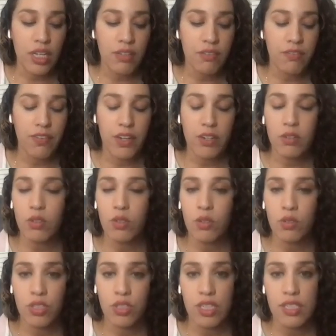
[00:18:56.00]
federal
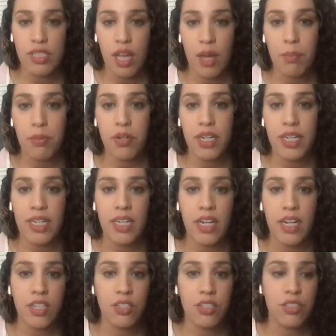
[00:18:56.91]
OSHA is operating
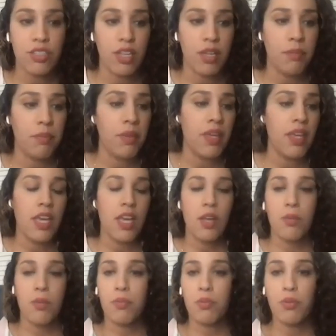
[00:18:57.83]
under some
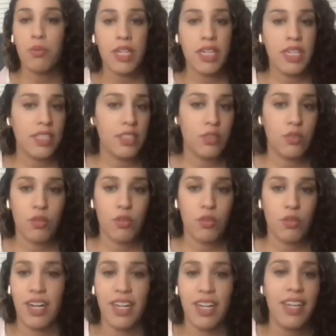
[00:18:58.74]

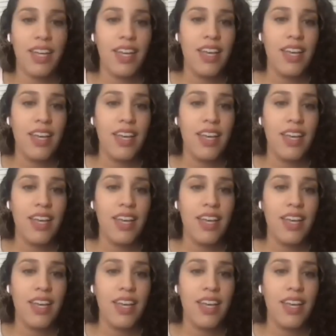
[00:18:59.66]
prehistoric